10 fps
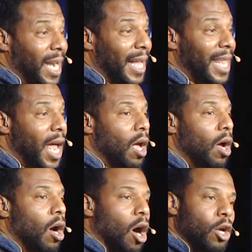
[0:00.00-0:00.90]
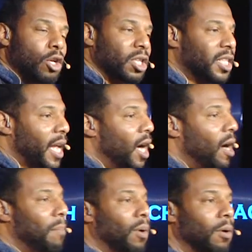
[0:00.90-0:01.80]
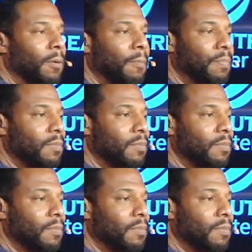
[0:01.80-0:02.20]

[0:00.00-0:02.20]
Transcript: to me like that. Or you can stay humble.